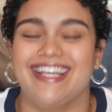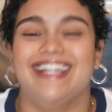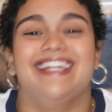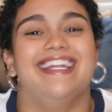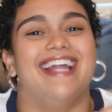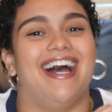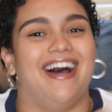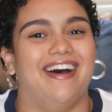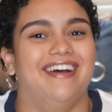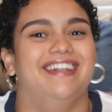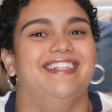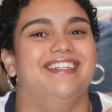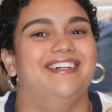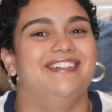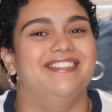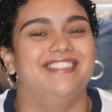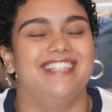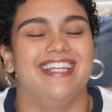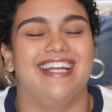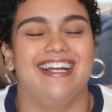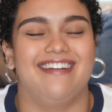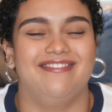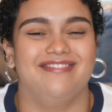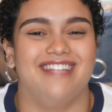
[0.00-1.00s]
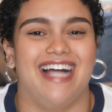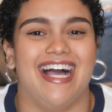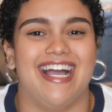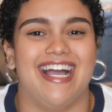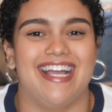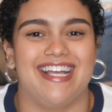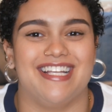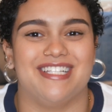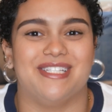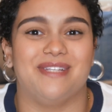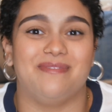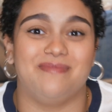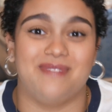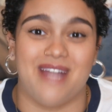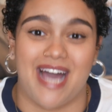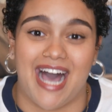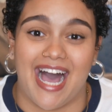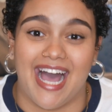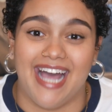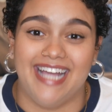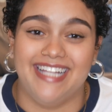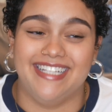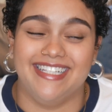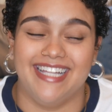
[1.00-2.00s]
No, don't think I'm lying, because I'm
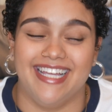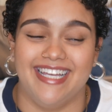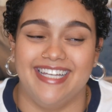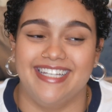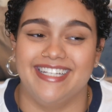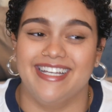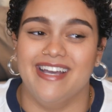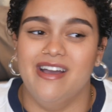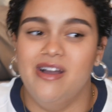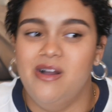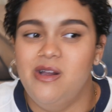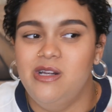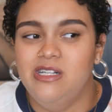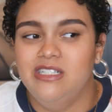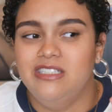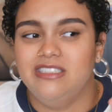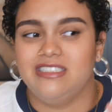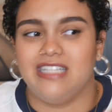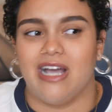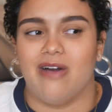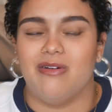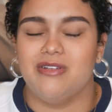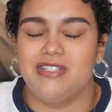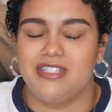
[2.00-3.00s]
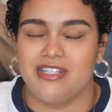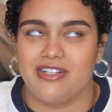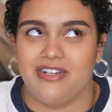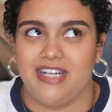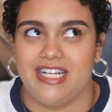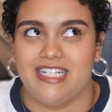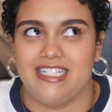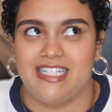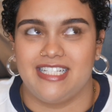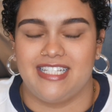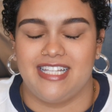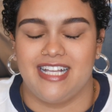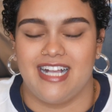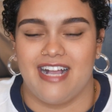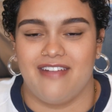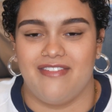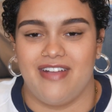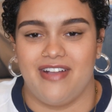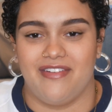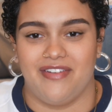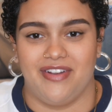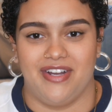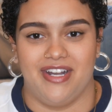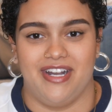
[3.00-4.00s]
not, like, that was the craziest thing I've
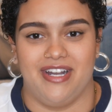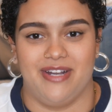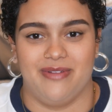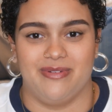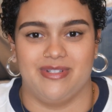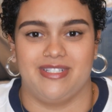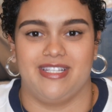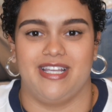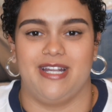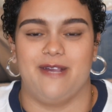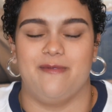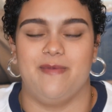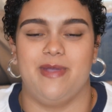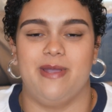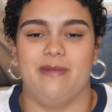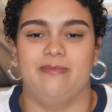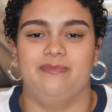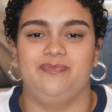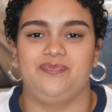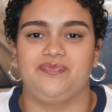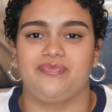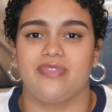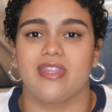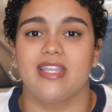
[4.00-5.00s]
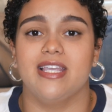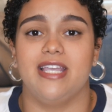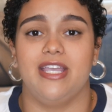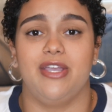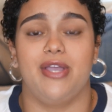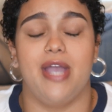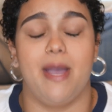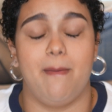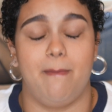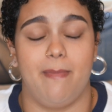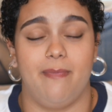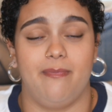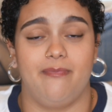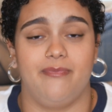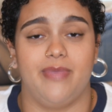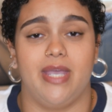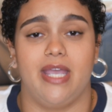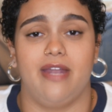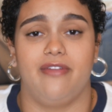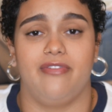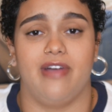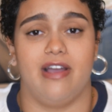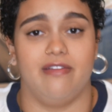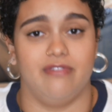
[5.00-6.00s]
ever heard anyone say to me. Well, you get
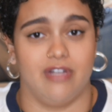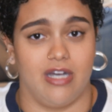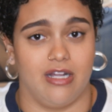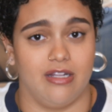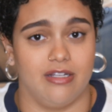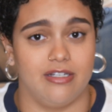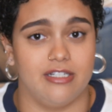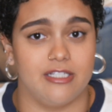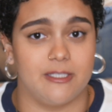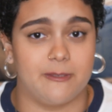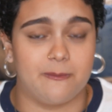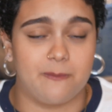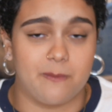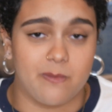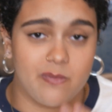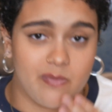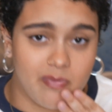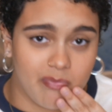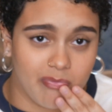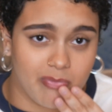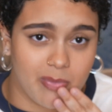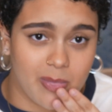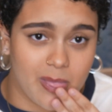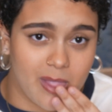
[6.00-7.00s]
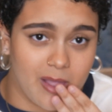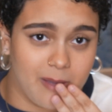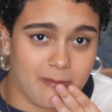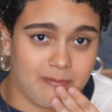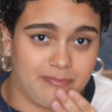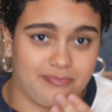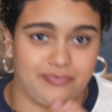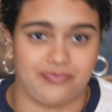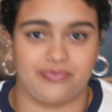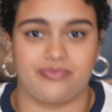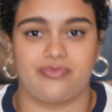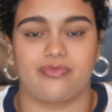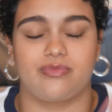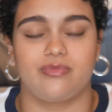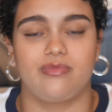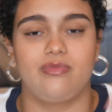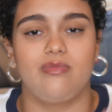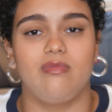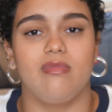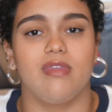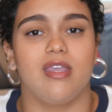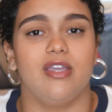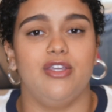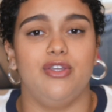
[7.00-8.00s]
paid $5.
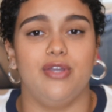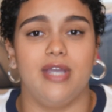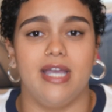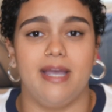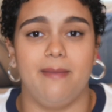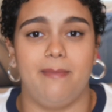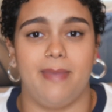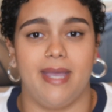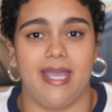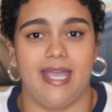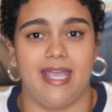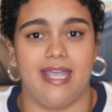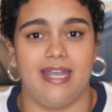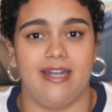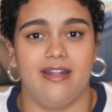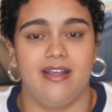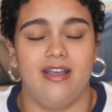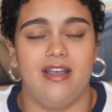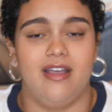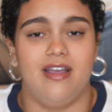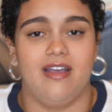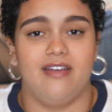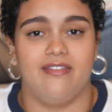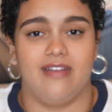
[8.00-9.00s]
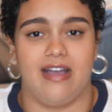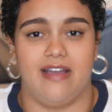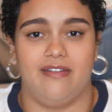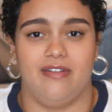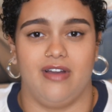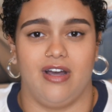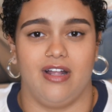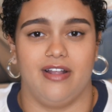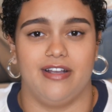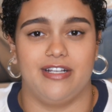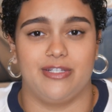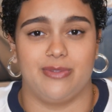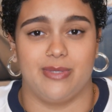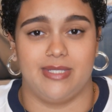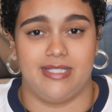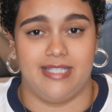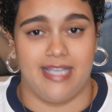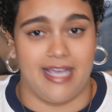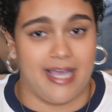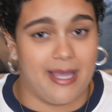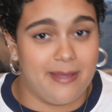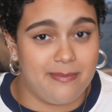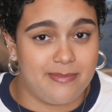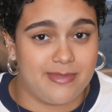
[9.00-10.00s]
You get paid $5 with
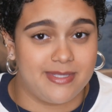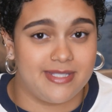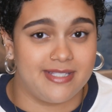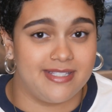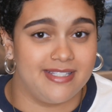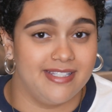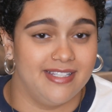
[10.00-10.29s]
tips.